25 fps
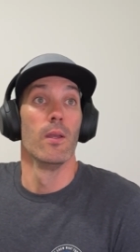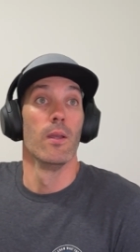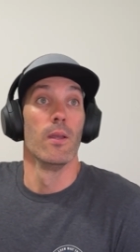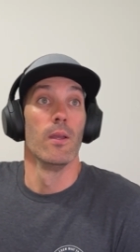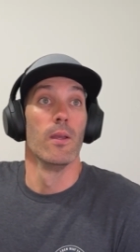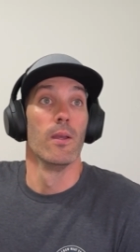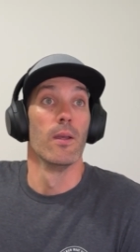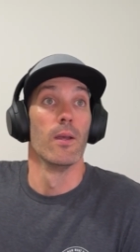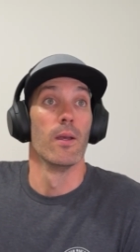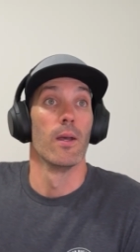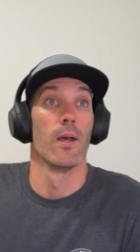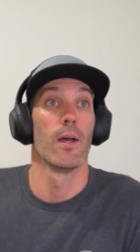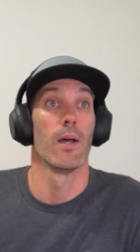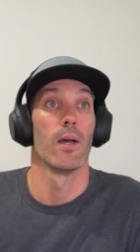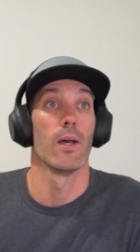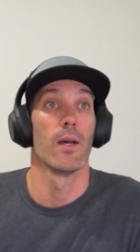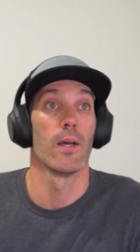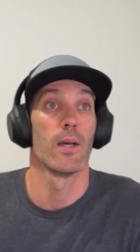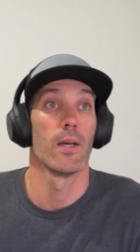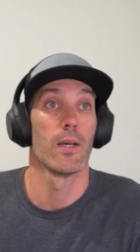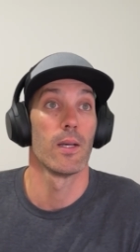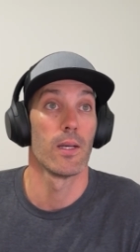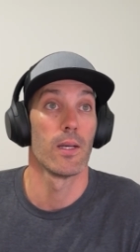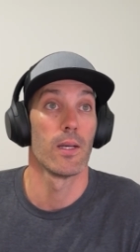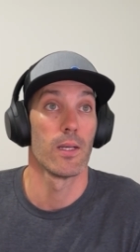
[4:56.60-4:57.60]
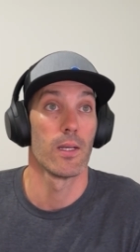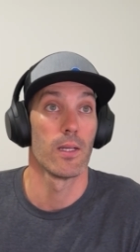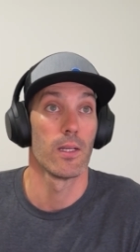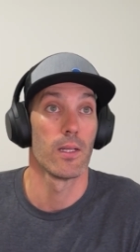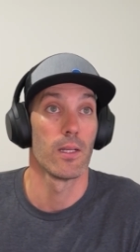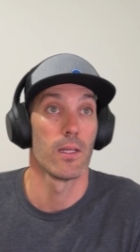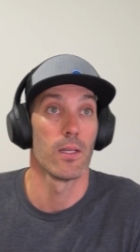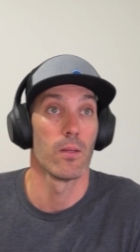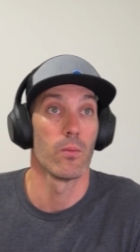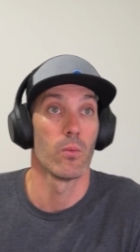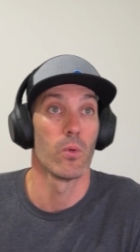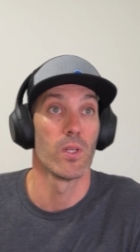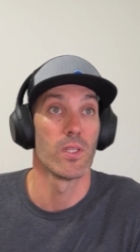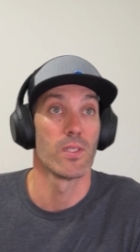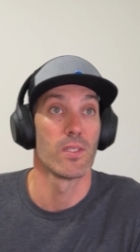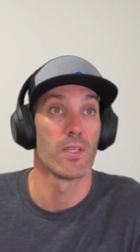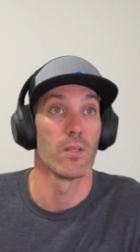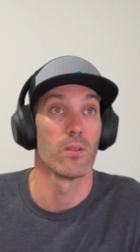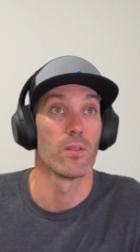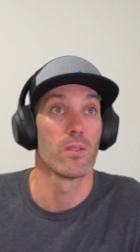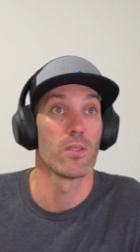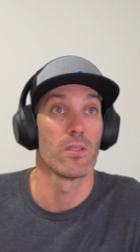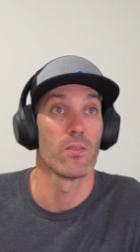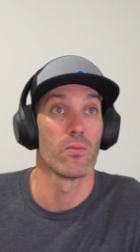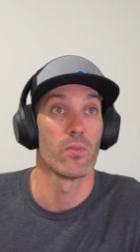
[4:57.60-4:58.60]
What
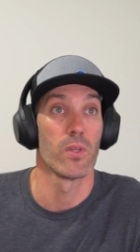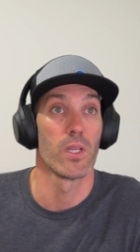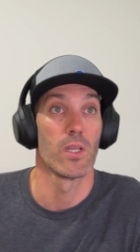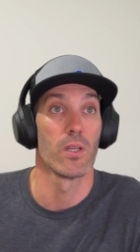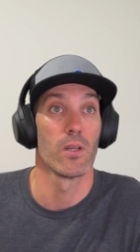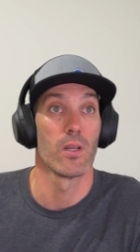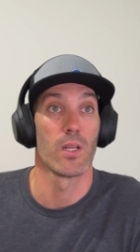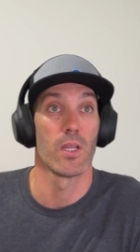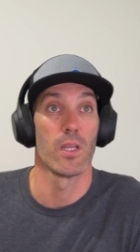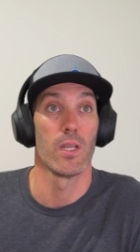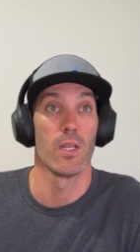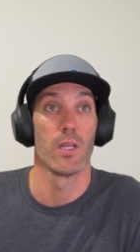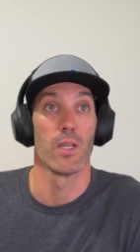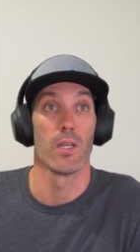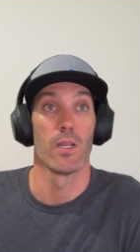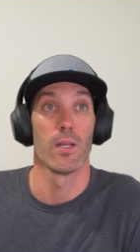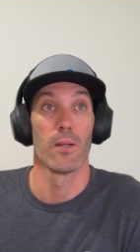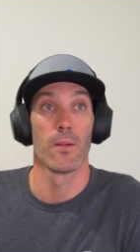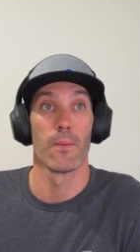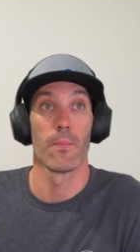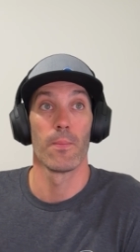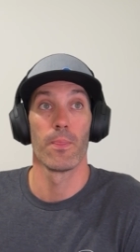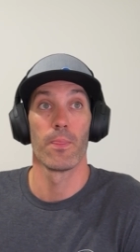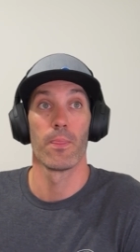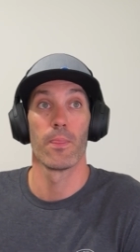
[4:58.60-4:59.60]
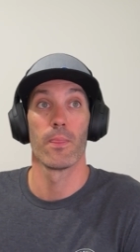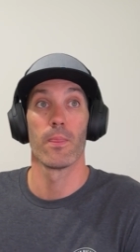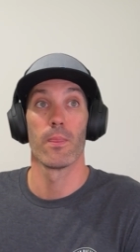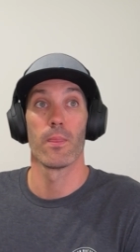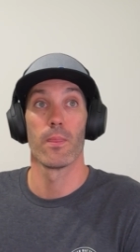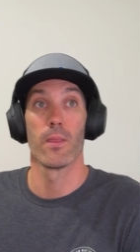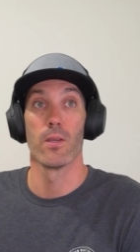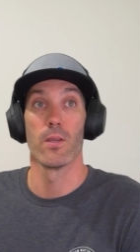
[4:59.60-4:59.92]
else have we got here? There's